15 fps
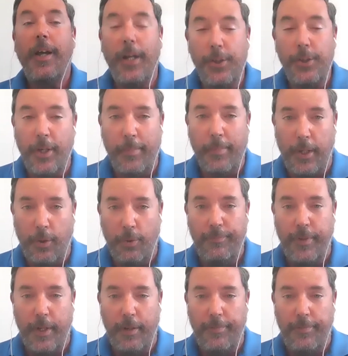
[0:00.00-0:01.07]
I train my own
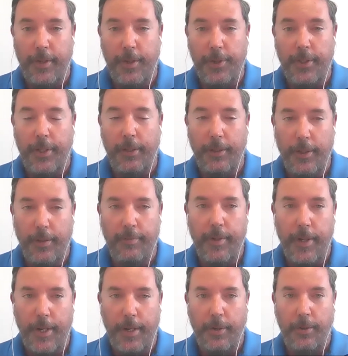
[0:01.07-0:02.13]
firefighters that live
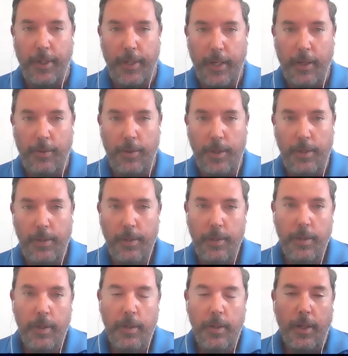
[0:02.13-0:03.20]
right here in the county.
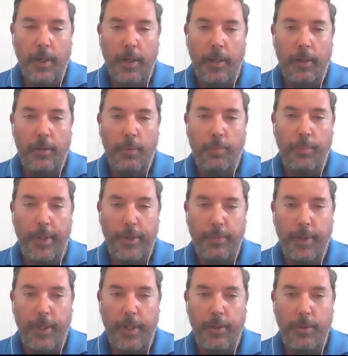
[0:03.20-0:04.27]
And the best
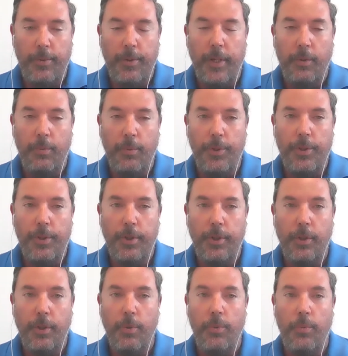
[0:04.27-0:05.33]
way to do that was to
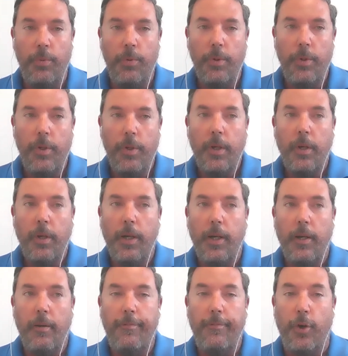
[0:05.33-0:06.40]
go
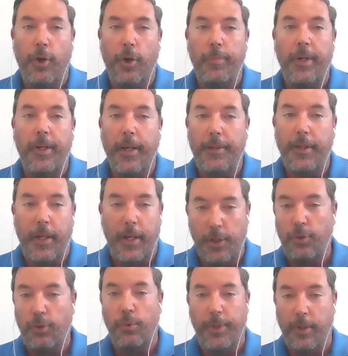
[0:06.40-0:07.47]
farming at the high
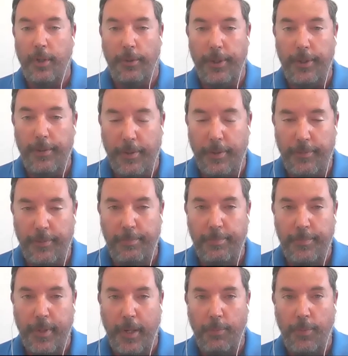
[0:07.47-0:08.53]
school, we called it, at the
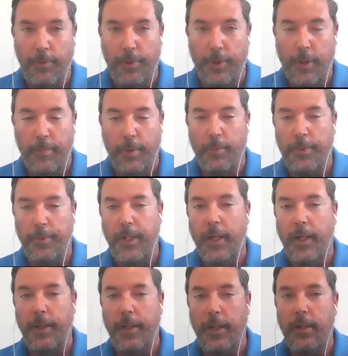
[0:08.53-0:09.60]
time we were coming up with the
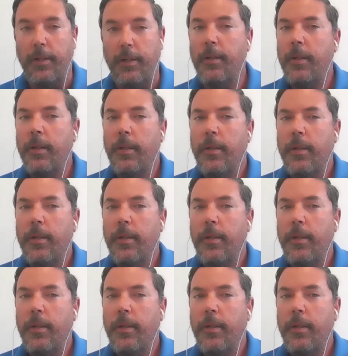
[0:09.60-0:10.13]
idea.